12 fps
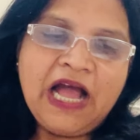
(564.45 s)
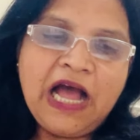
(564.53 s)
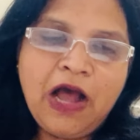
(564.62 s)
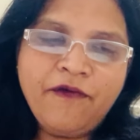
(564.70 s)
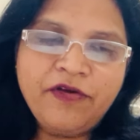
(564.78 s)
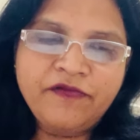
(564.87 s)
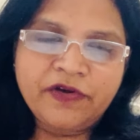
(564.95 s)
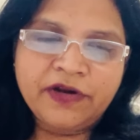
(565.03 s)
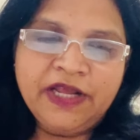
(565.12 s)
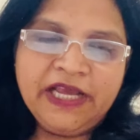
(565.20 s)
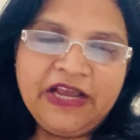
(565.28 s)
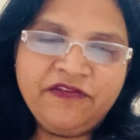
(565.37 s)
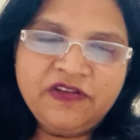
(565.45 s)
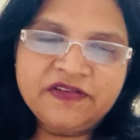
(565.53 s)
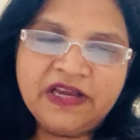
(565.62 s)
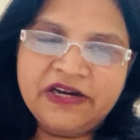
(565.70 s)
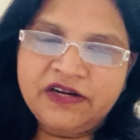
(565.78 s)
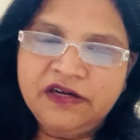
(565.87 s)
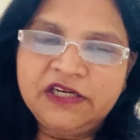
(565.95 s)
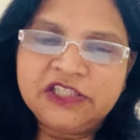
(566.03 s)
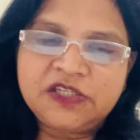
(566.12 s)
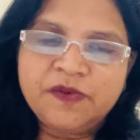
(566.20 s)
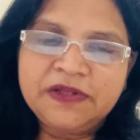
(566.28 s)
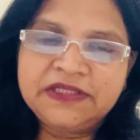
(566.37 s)
However, if the central
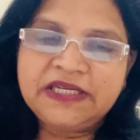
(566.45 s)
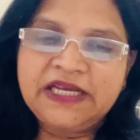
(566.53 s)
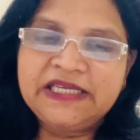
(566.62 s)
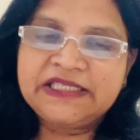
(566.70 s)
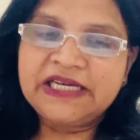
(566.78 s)
disturbance is